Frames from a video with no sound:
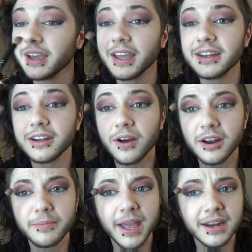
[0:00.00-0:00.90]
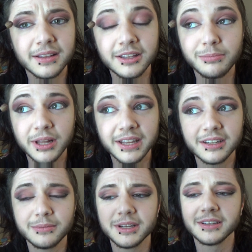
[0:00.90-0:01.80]
and it automatically
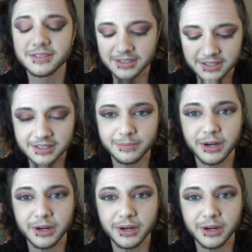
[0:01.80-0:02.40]
blended because this isn't